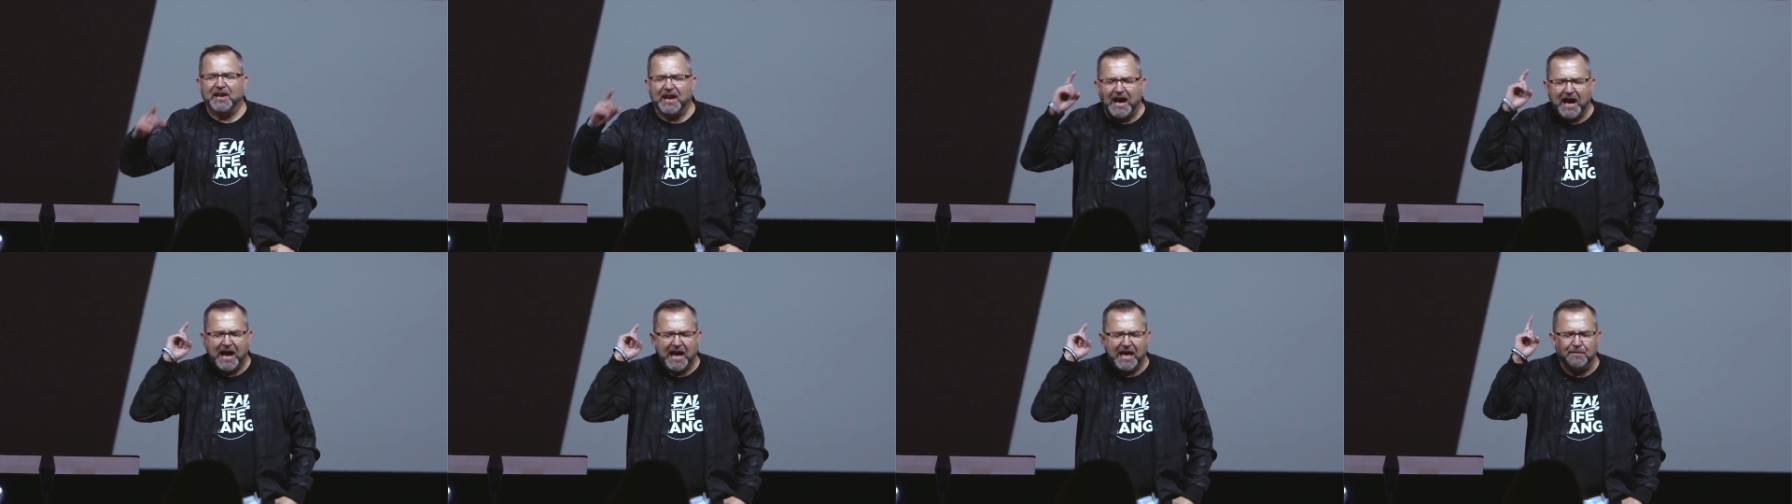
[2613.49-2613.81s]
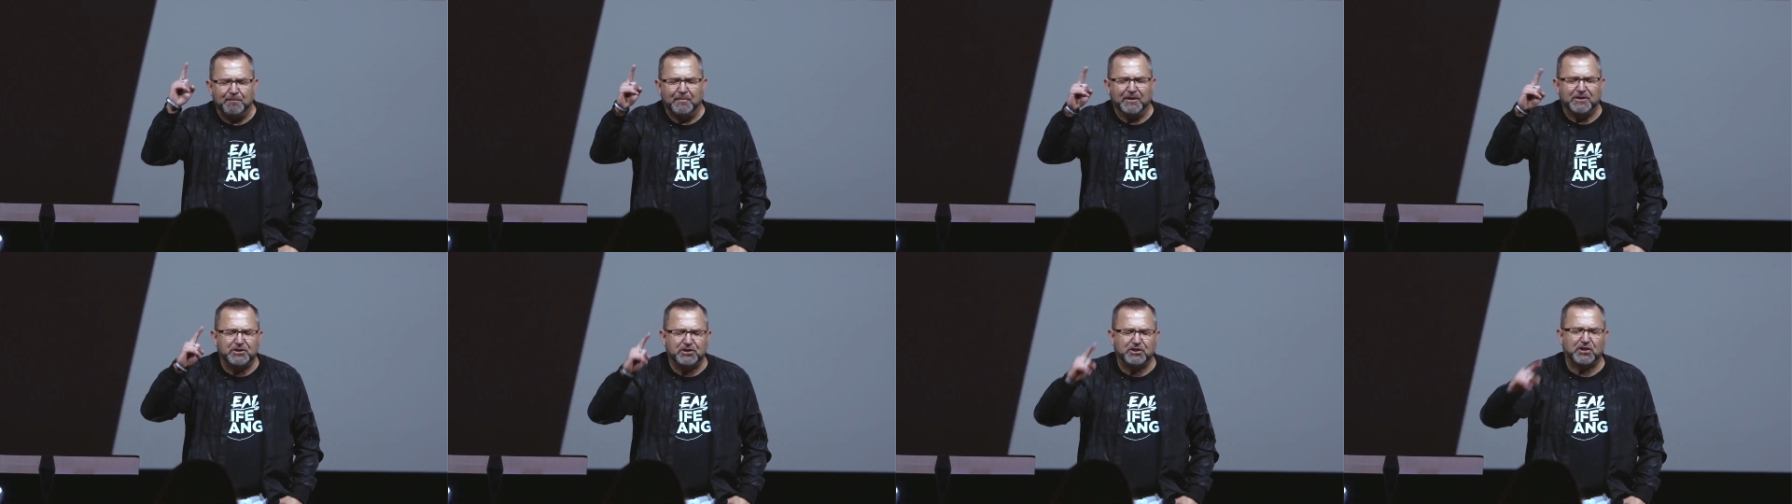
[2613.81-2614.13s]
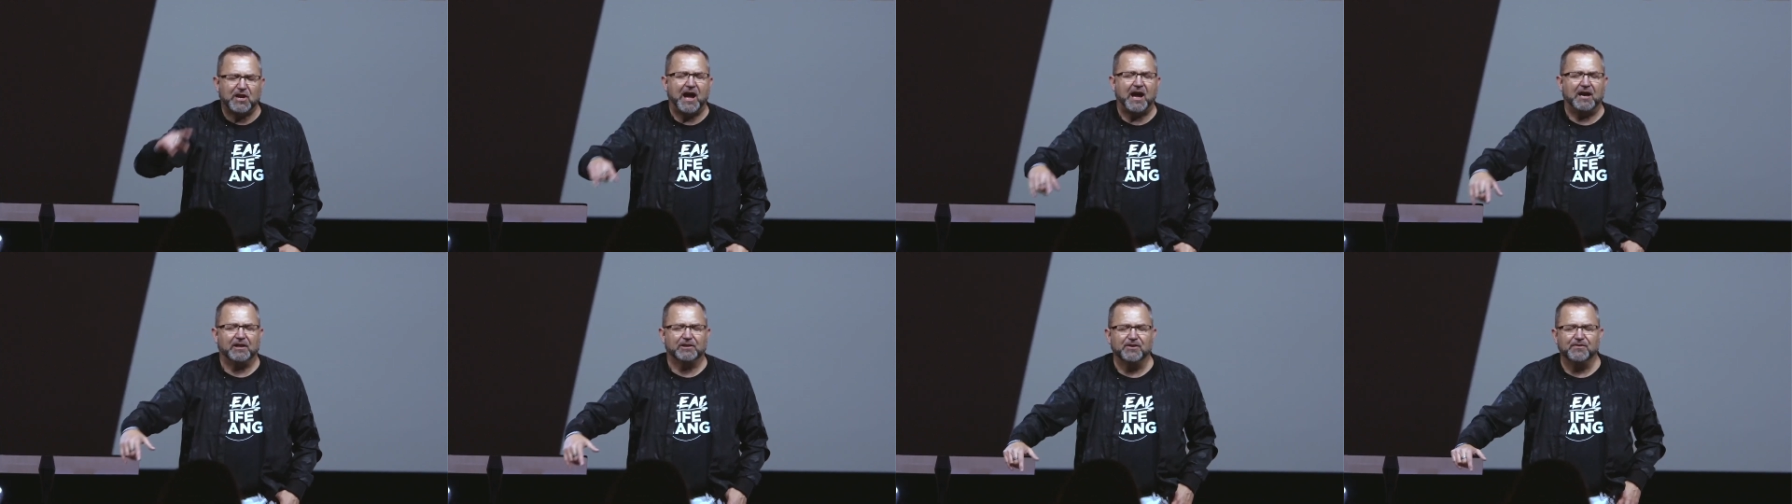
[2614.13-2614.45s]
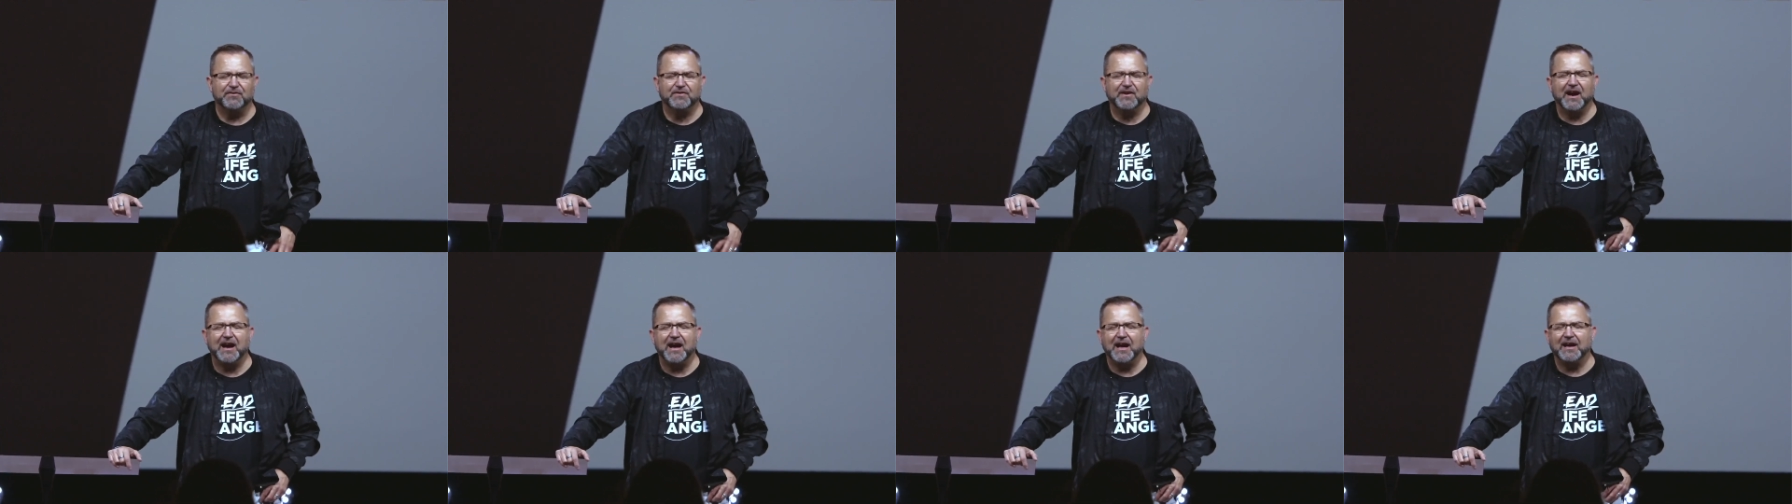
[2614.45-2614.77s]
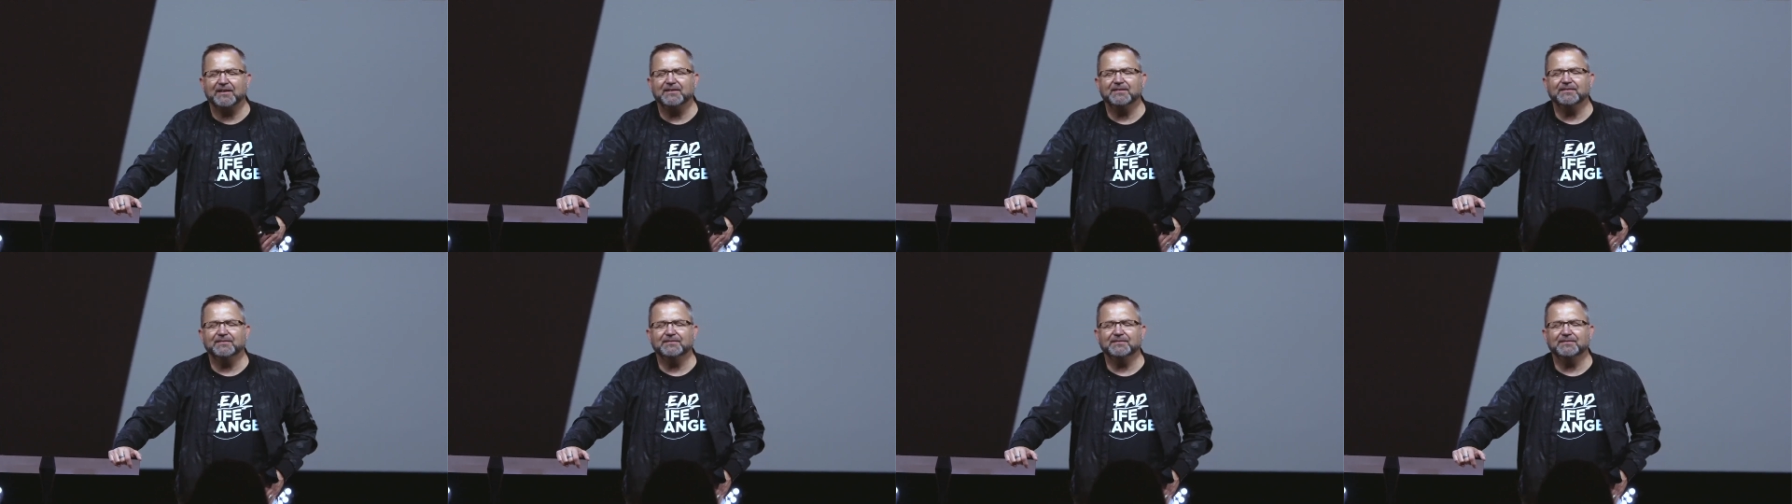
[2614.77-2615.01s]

I am a child of God.